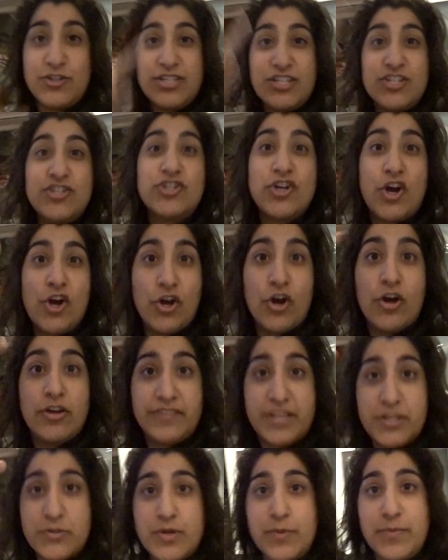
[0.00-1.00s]
You jog on.
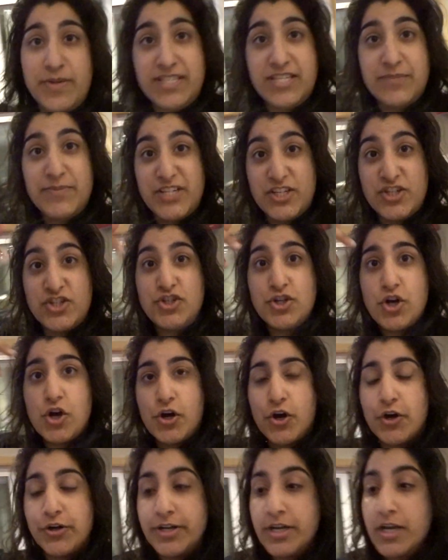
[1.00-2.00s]
That's what it means. It means
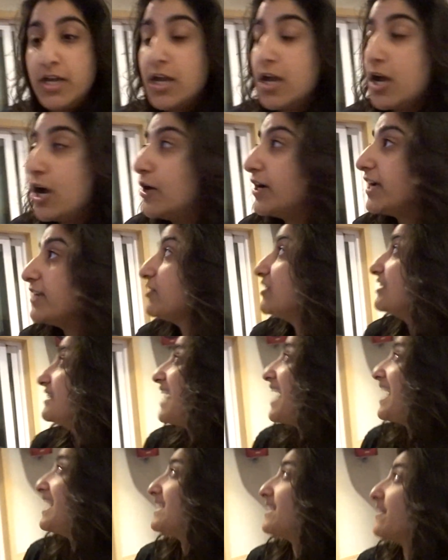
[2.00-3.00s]
jog on. Okay, so it's
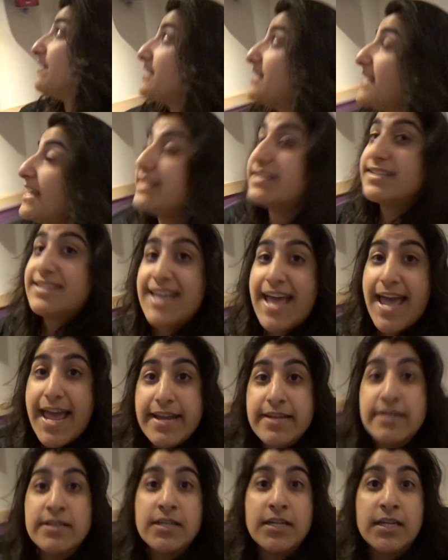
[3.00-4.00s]
like 10 to
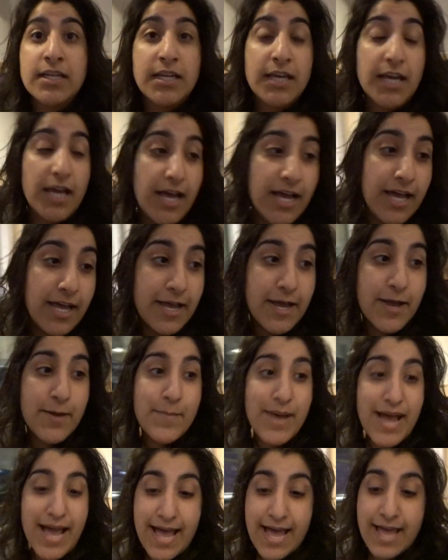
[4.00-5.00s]
10.
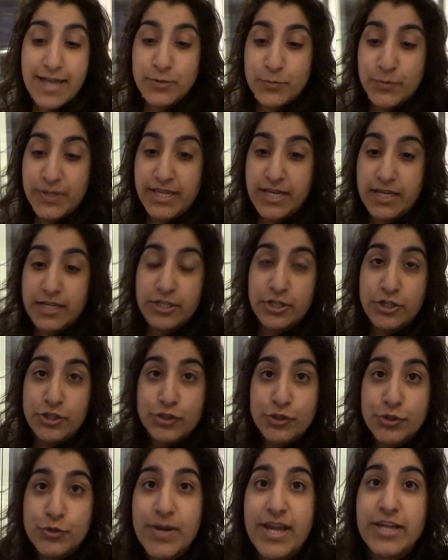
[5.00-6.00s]
Um, and we are going to
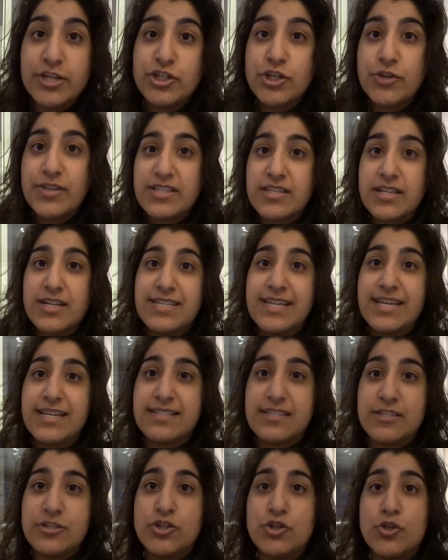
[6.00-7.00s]
do a show that's going to take
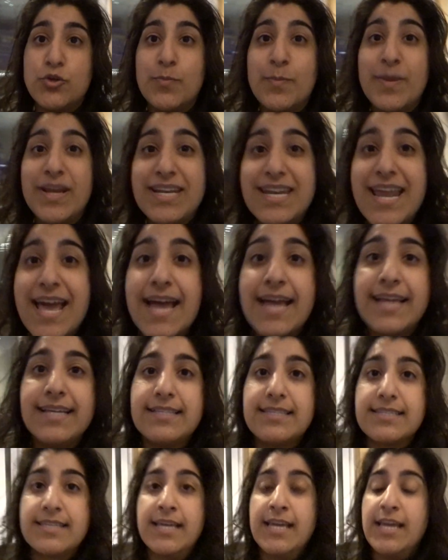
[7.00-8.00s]
us into
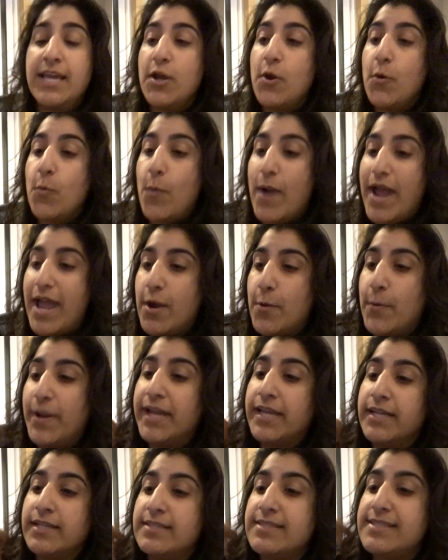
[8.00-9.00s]
midnight where
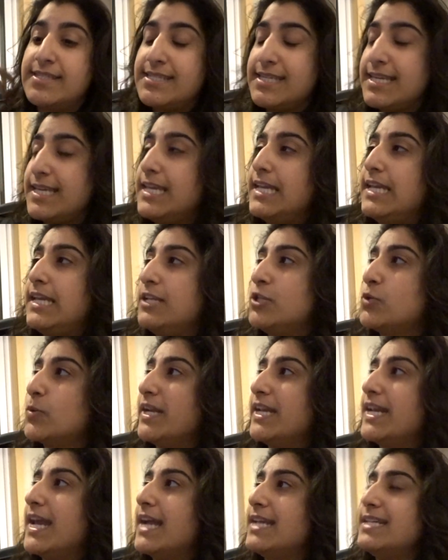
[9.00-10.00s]
we're going to see
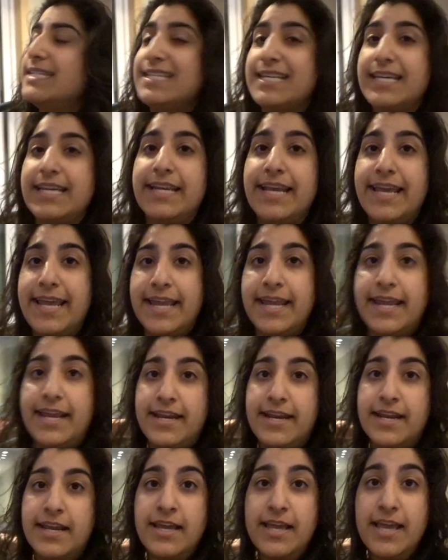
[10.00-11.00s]
2019
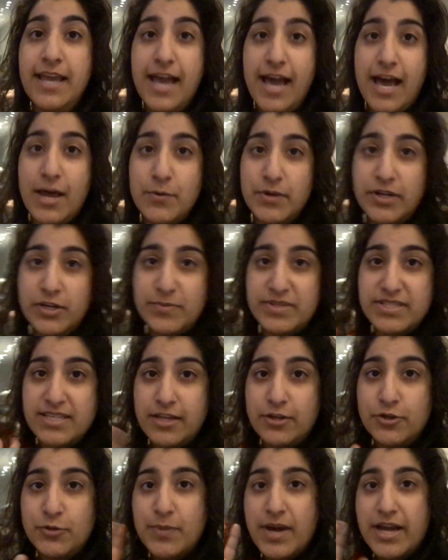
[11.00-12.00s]
in and we're going to be
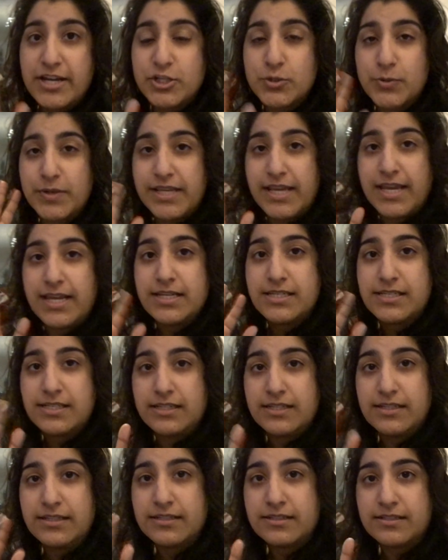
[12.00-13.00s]
saying goodbye to
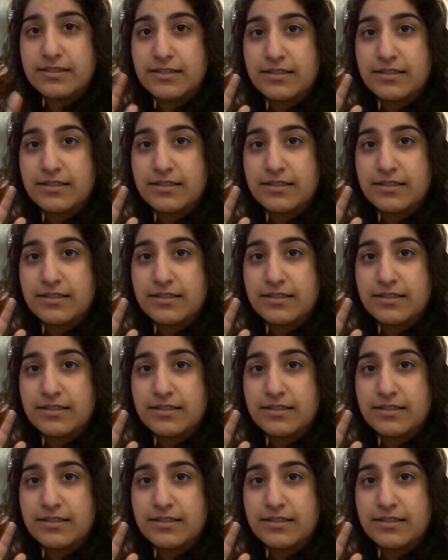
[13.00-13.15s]
2018. Can